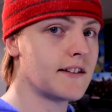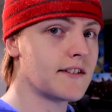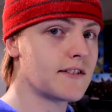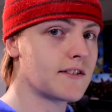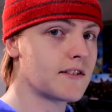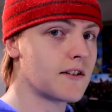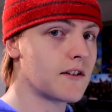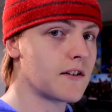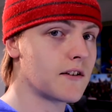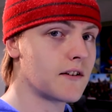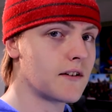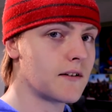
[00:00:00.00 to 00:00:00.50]

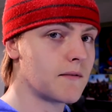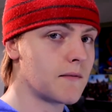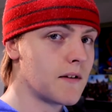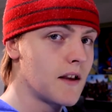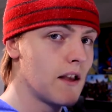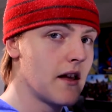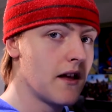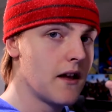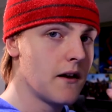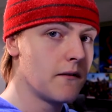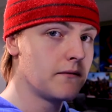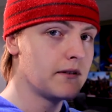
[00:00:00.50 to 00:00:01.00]
start
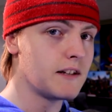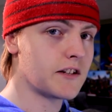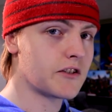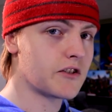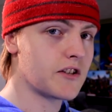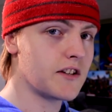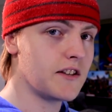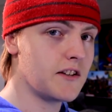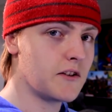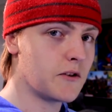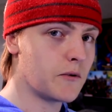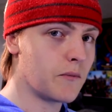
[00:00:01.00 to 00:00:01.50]

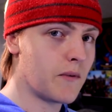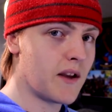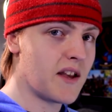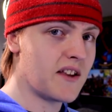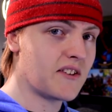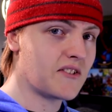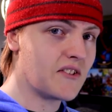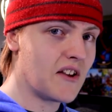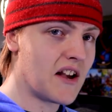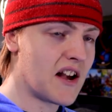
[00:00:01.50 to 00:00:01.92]
fleshing this face